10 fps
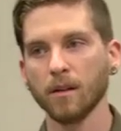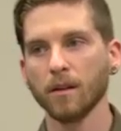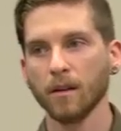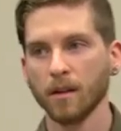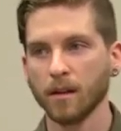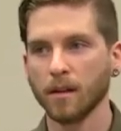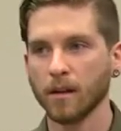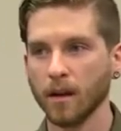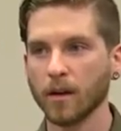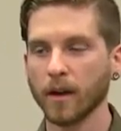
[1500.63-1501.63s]
side.
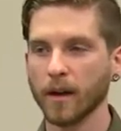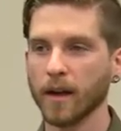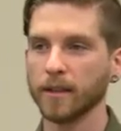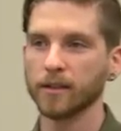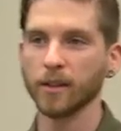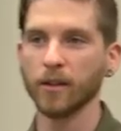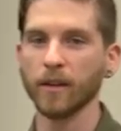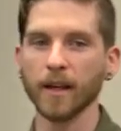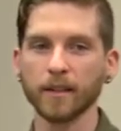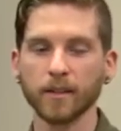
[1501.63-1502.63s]
Okay, and so
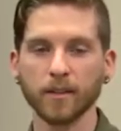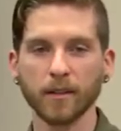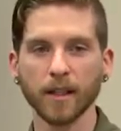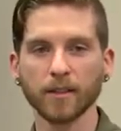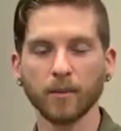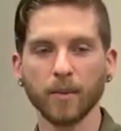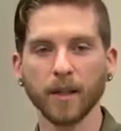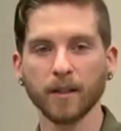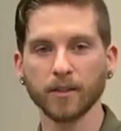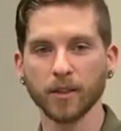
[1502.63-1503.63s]
that's that's a
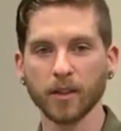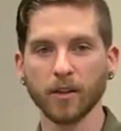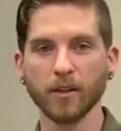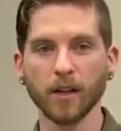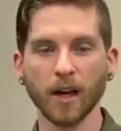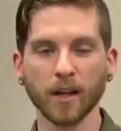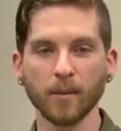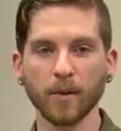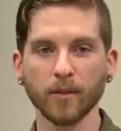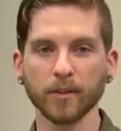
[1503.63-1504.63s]
big secure
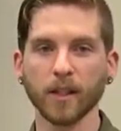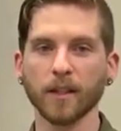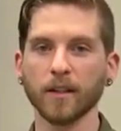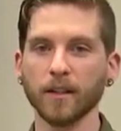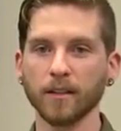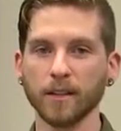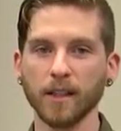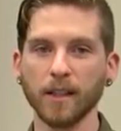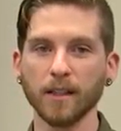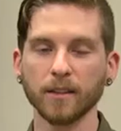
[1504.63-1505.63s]
document recycling,
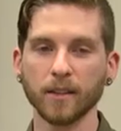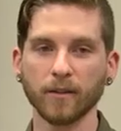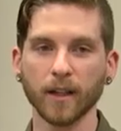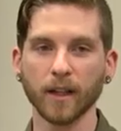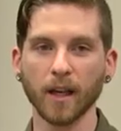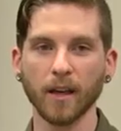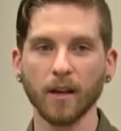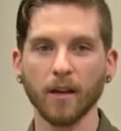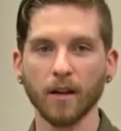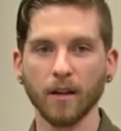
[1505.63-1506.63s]
CDs, stuff like that.
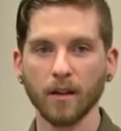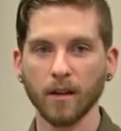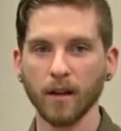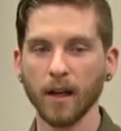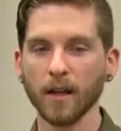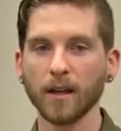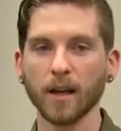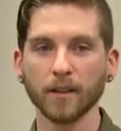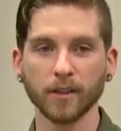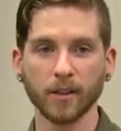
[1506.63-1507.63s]
Any
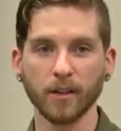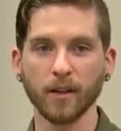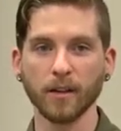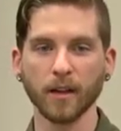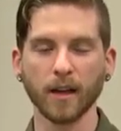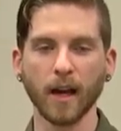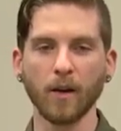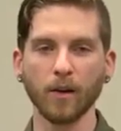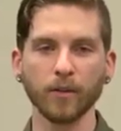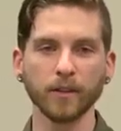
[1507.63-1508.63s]
kind of secure anything. And
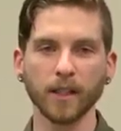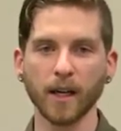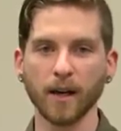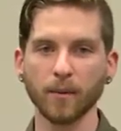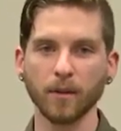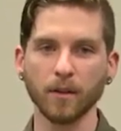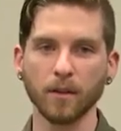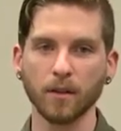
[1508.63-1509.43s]
how often does that happen?